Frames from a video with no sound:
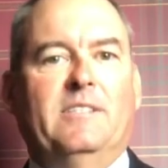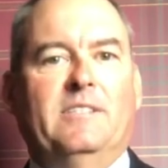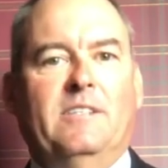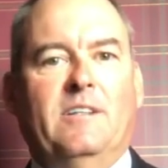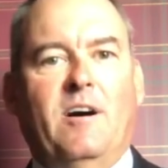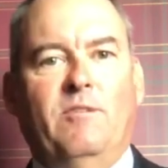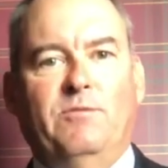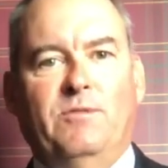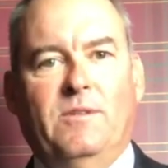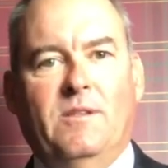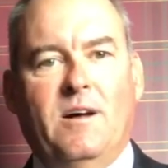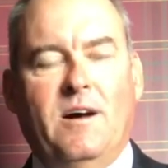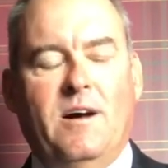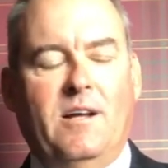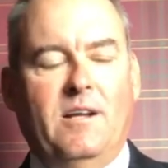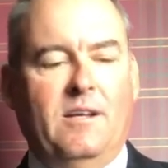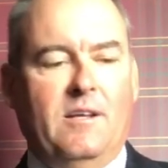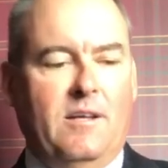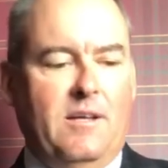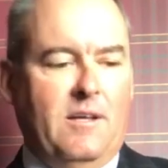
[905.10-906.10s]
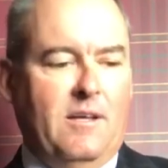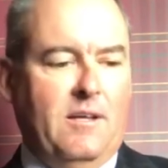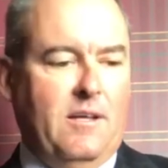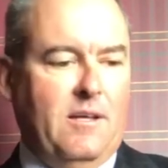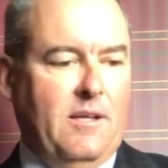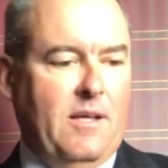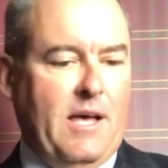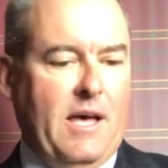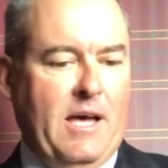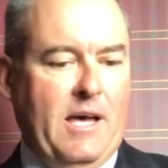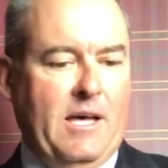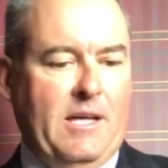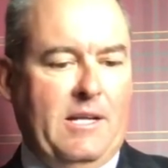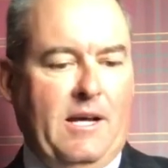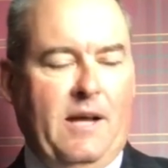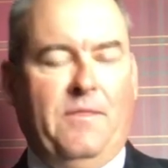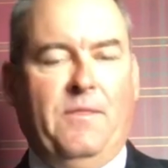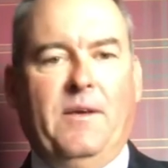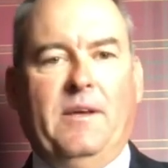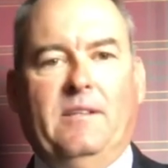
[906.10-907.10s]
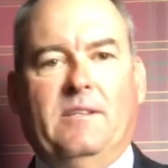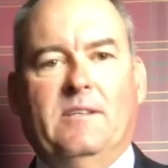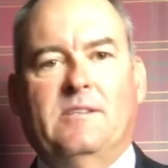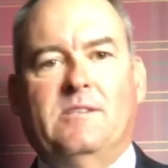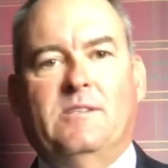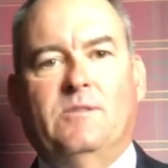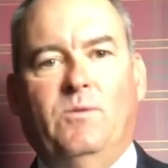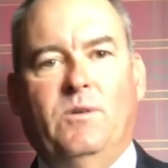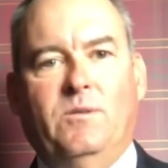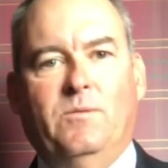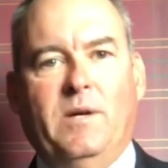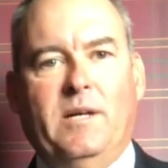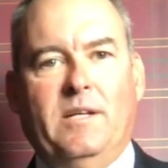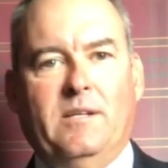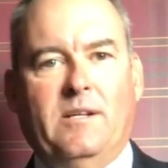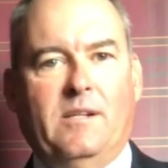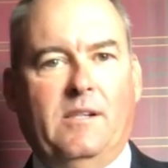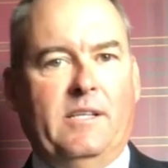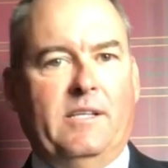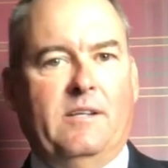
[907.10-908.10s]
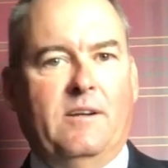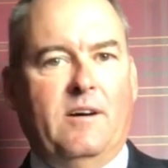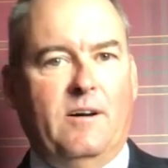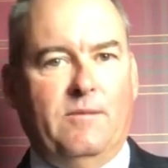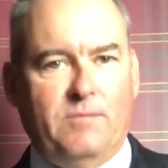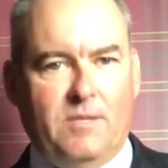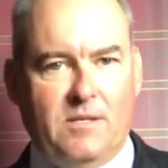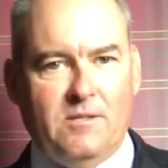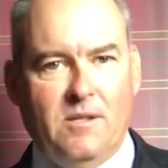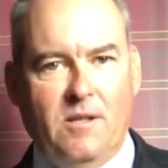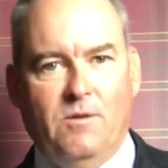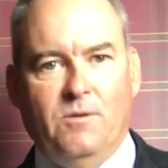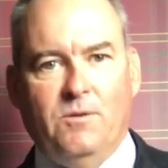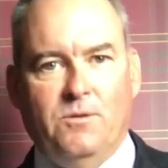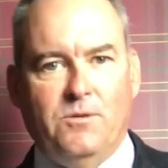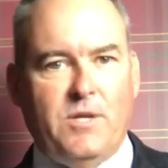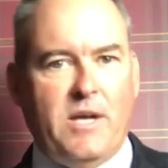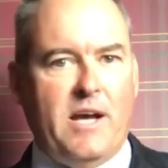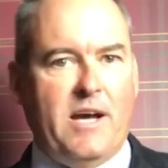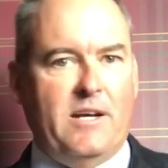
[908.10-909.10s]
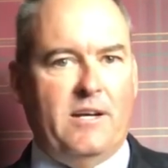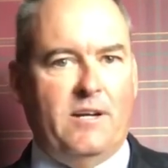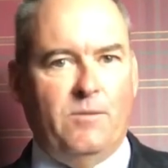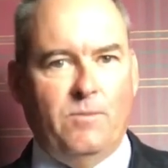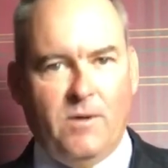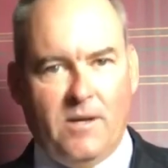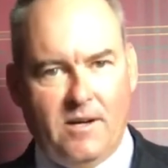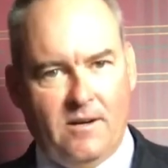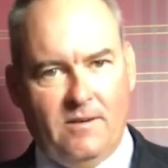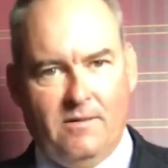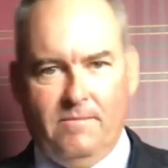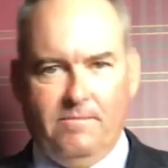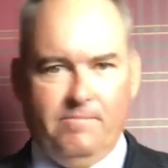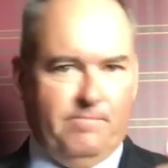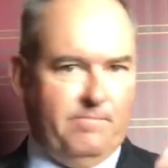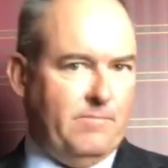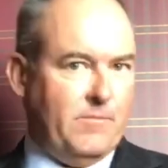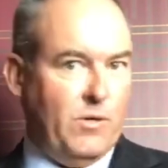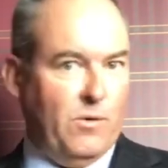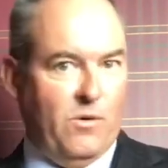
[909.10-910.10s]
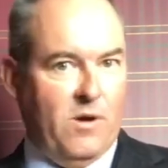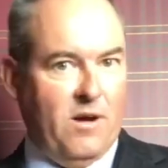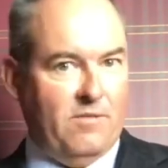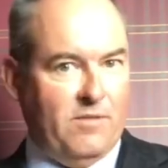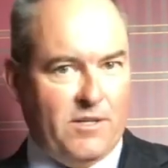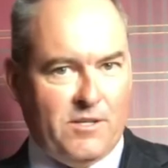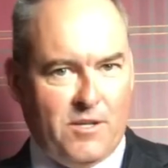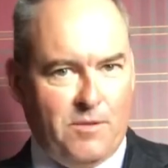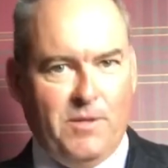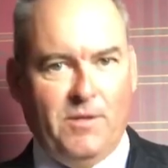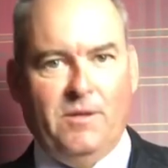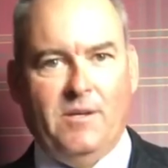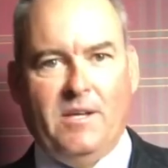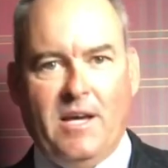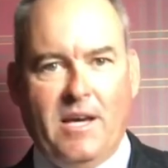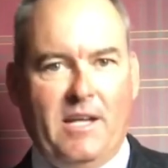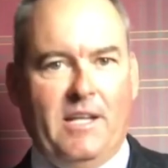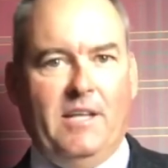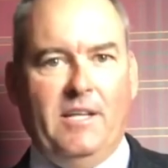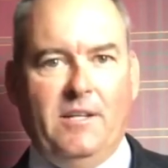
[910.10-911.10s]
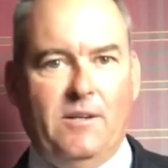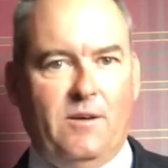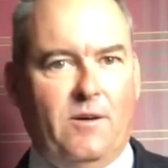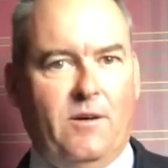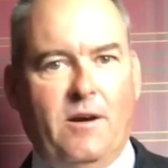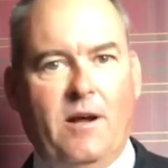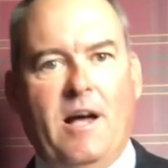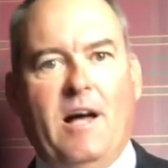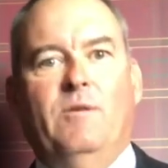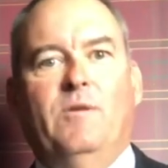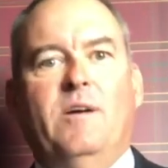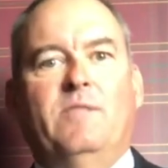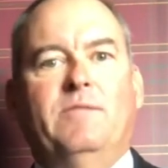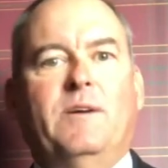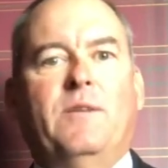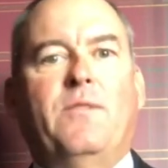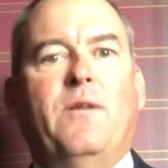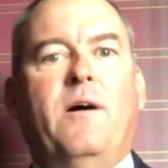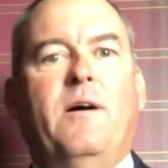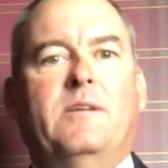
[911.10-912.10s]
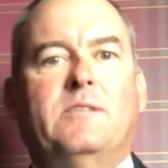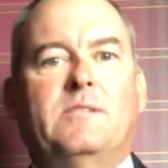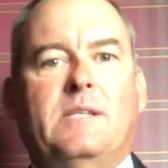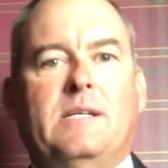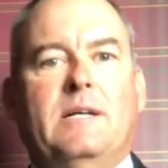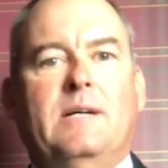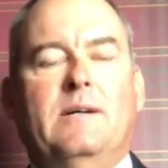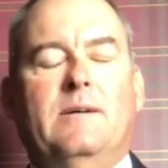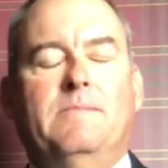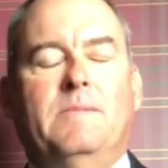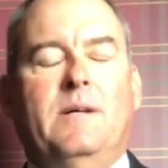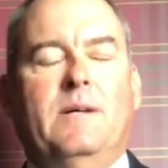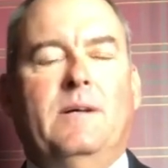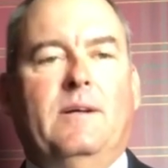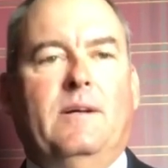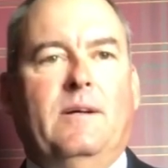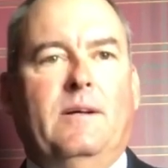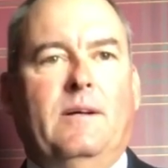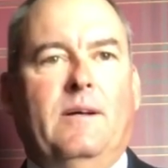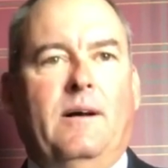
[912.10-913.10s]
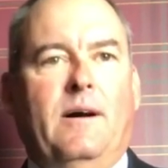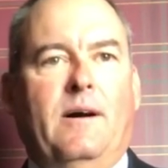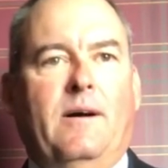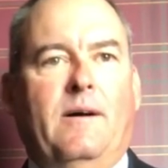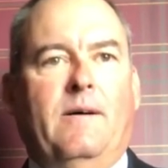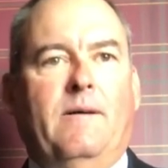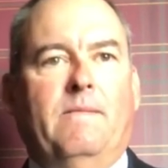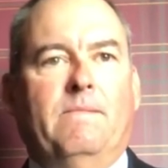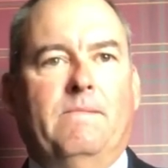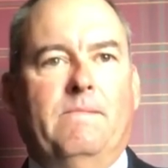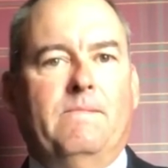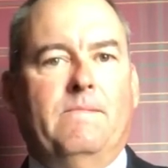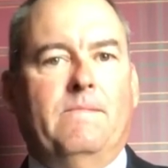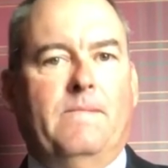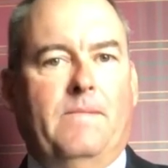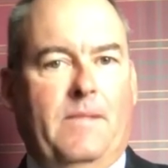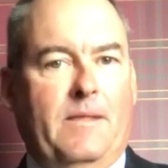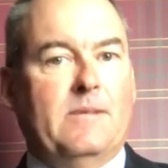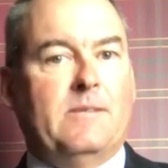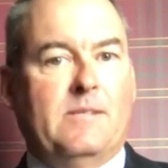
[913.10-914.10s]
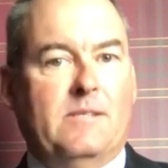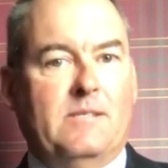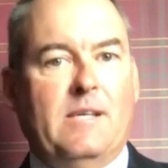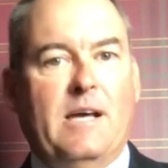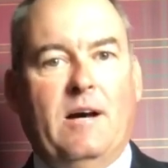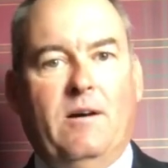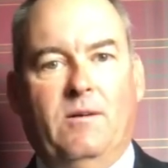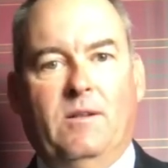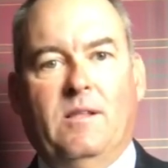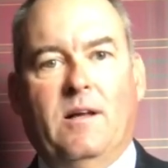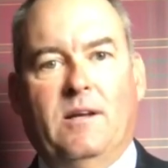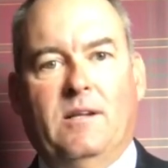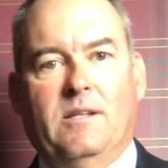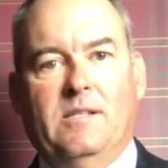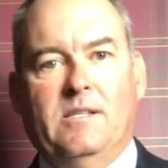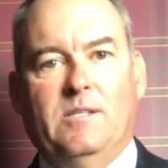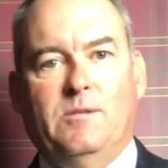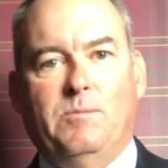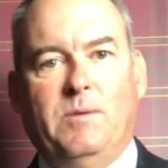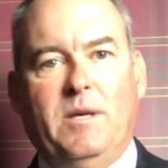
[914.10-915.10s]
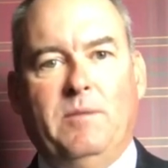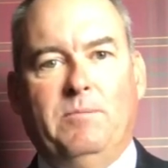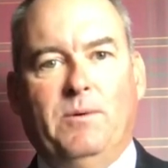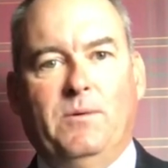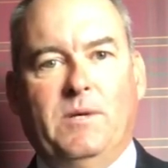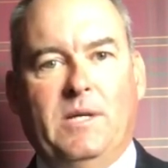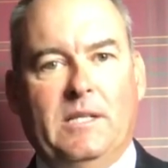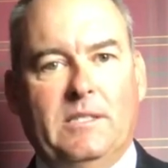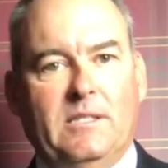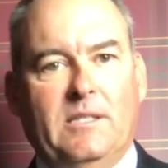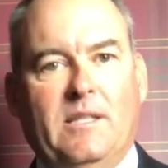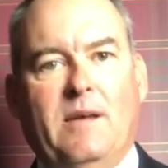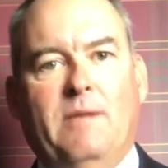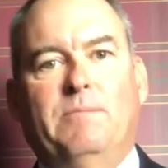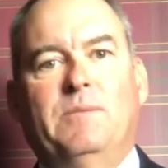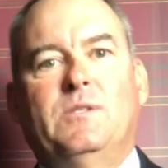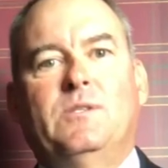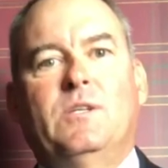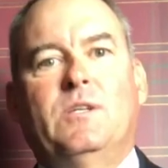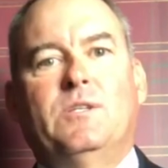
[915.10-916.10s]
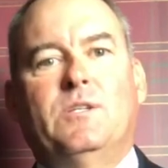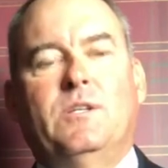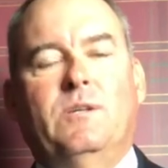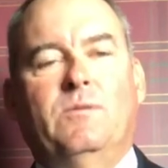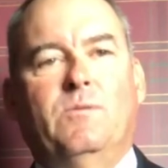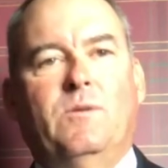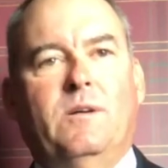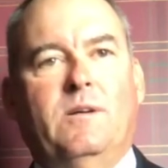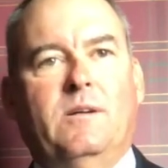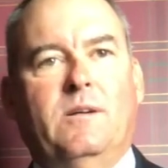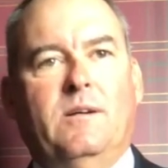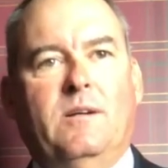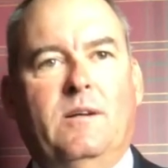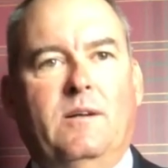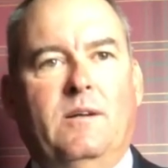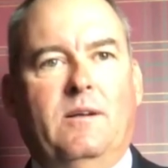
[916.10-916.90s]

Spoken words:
an awful lot, and I think this is one way to clear off this local chatter where whoever's communicating or however thoughts come, this is how a lot of these people get to that position where